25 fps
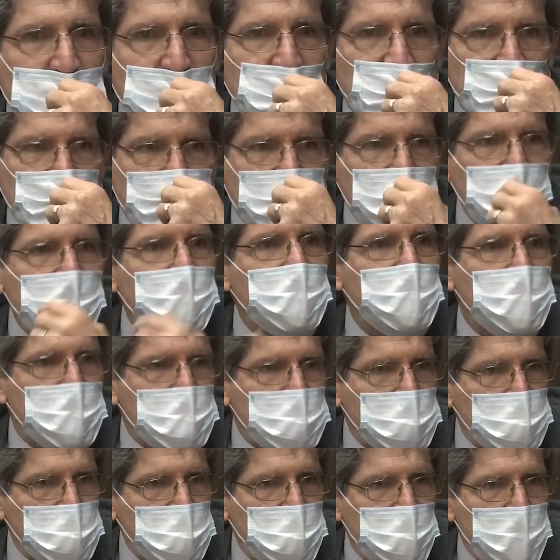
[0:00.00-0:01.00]
The key
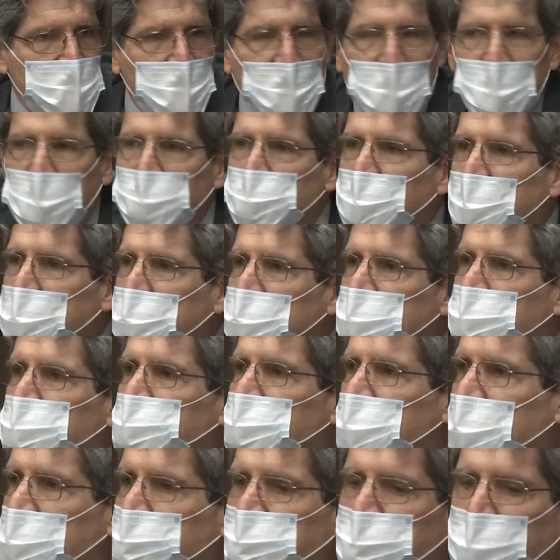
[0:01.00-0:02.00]
is how to
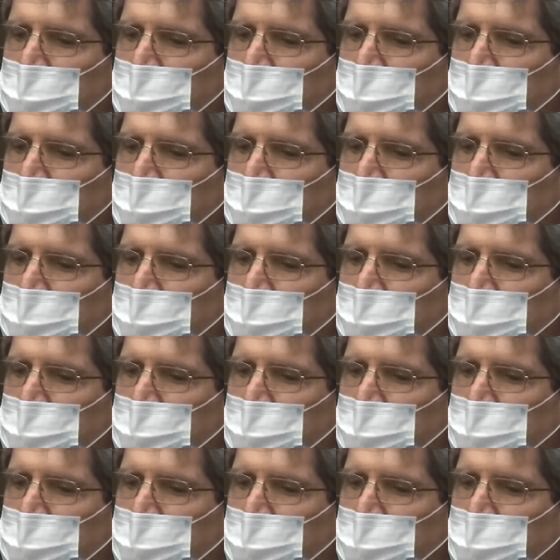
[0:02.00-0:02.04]
help them